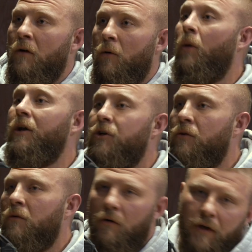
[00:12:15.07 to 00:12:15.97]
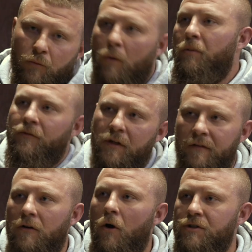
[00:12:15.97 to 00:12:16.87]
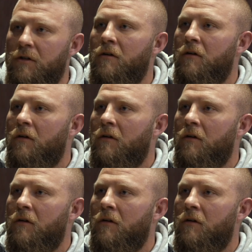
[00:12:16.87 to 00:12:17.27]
What do I do? Okay, we'll pivot into coaching.